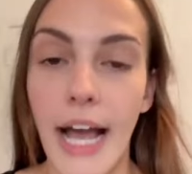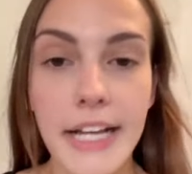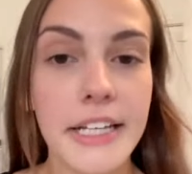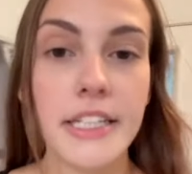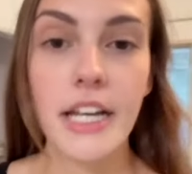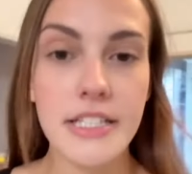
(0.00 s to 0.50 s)
I
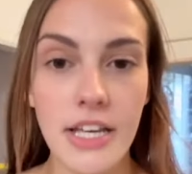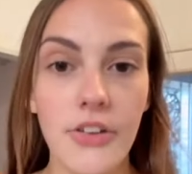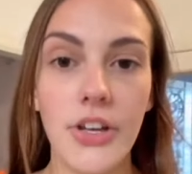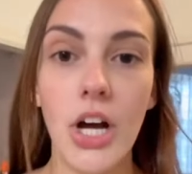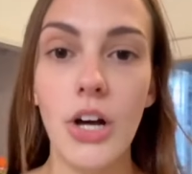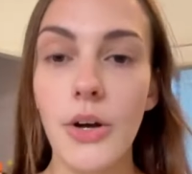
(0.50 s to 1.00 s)
cannot tell
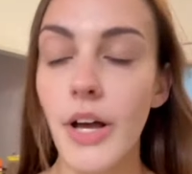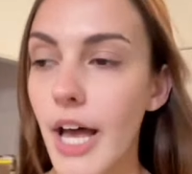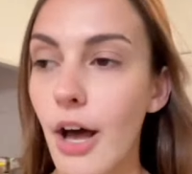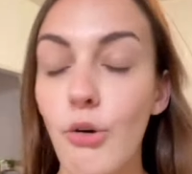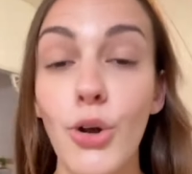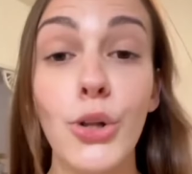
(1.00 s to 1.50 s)
y'all
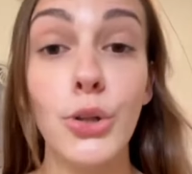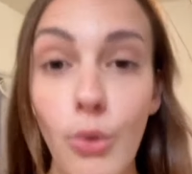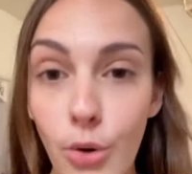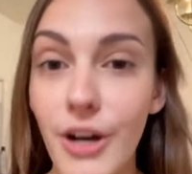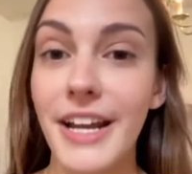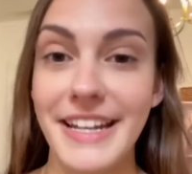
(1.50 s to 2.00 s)
how
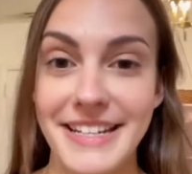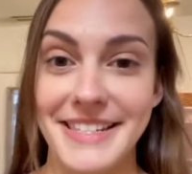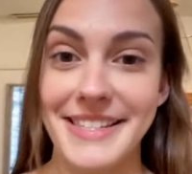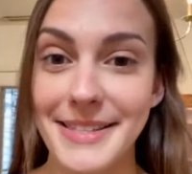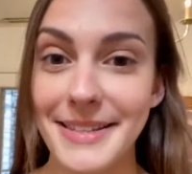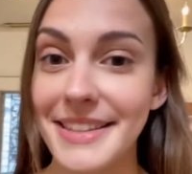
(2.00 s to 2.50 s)

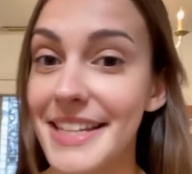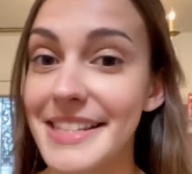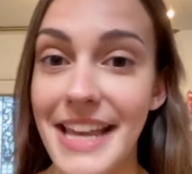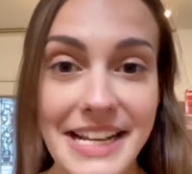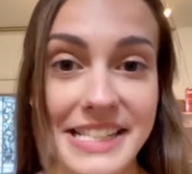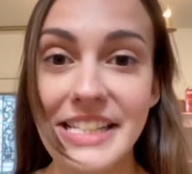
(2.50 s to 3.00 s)
glorious
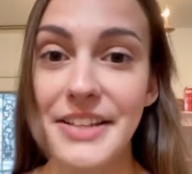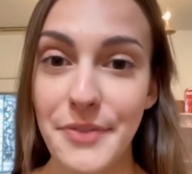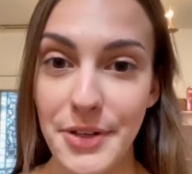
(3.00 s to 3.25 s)
this AC